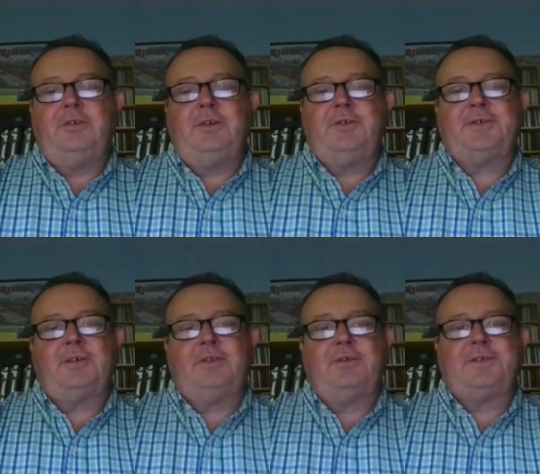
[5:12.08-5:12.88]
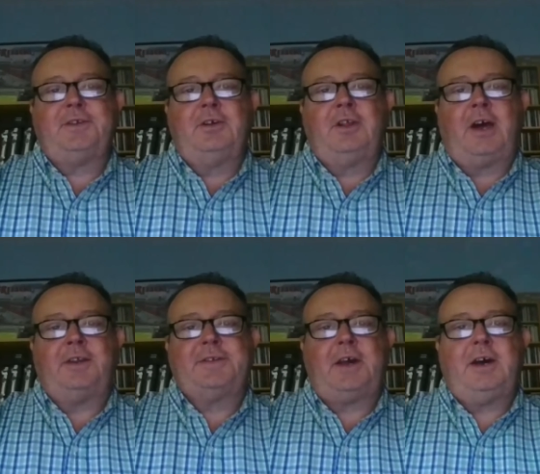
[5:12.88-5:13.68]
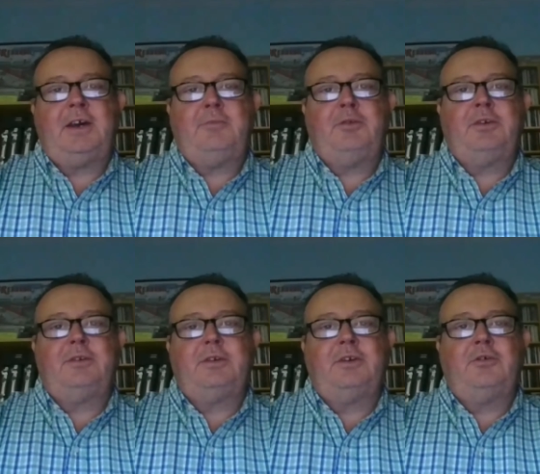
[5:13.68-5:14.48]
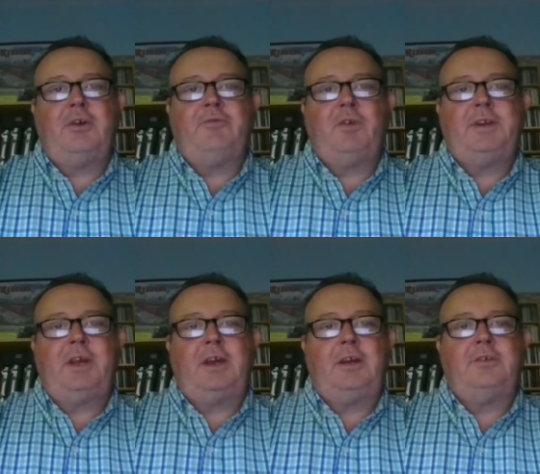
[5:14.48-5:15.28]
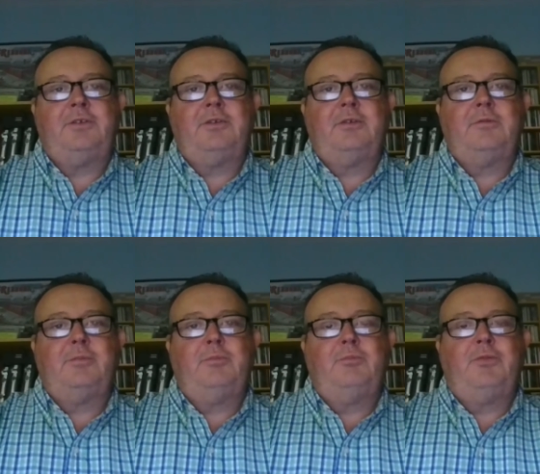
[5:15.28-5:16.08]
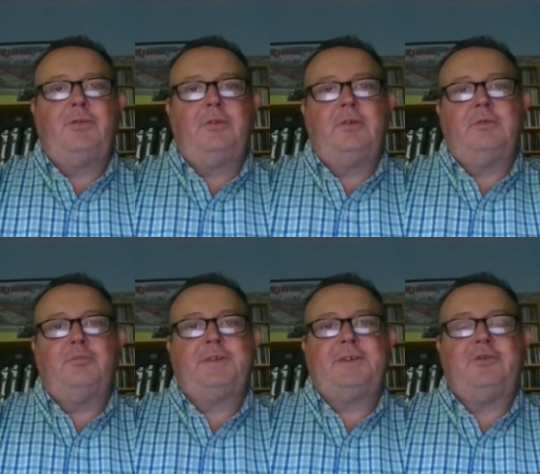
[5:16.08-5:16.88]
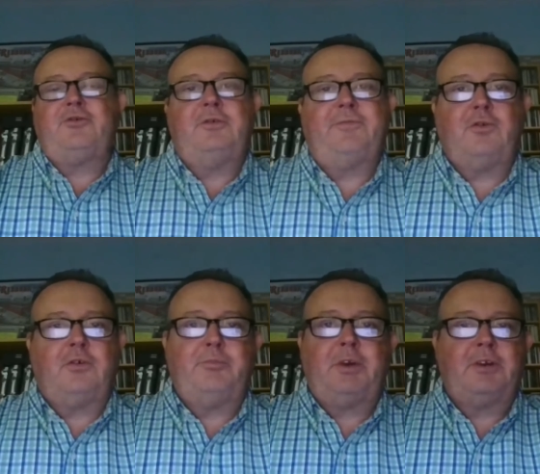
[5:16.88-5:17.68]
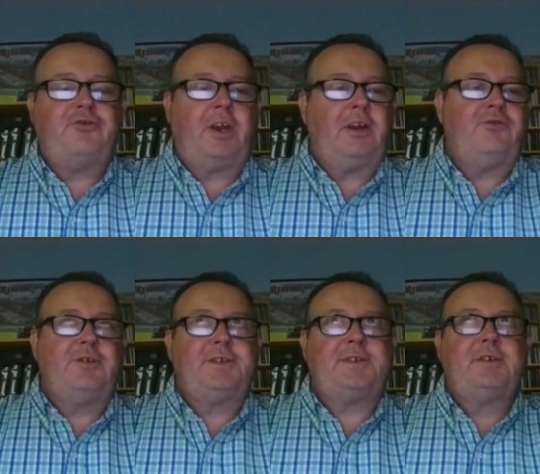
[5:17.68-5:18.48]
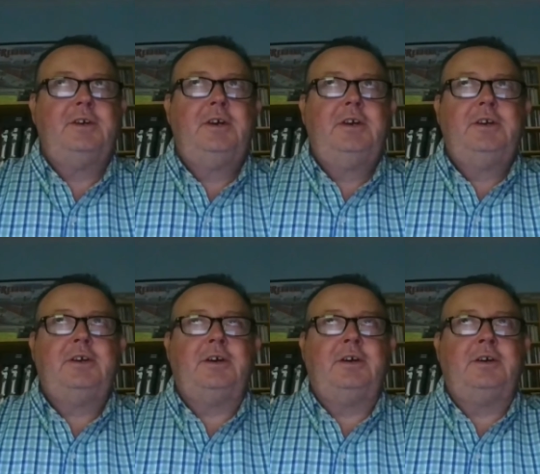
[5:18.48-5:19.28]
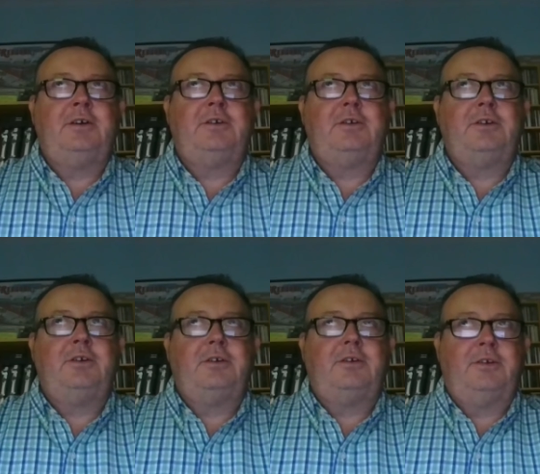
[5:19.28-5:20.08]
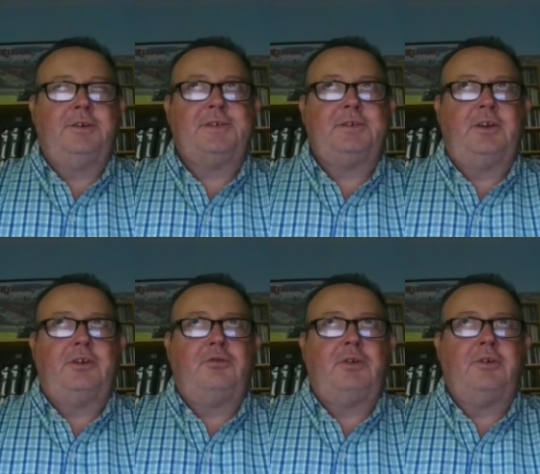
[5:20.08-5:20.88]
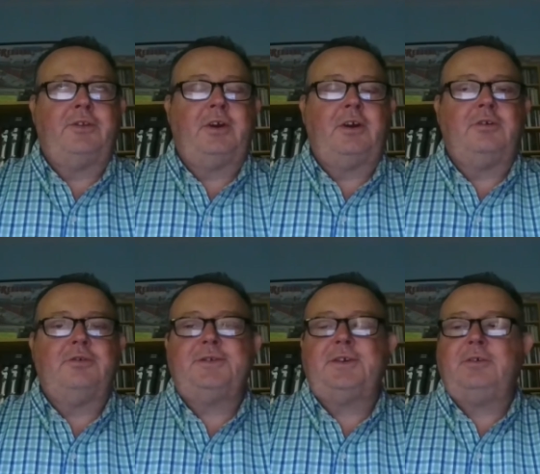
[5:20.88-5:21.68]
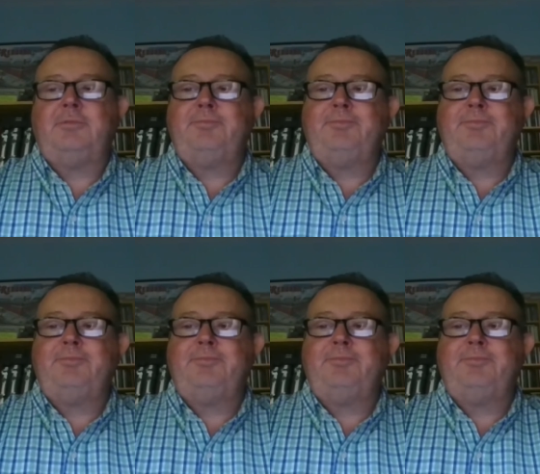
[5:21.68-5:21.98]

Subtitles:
there's still a lot of time, and every day potential for big changes are there. So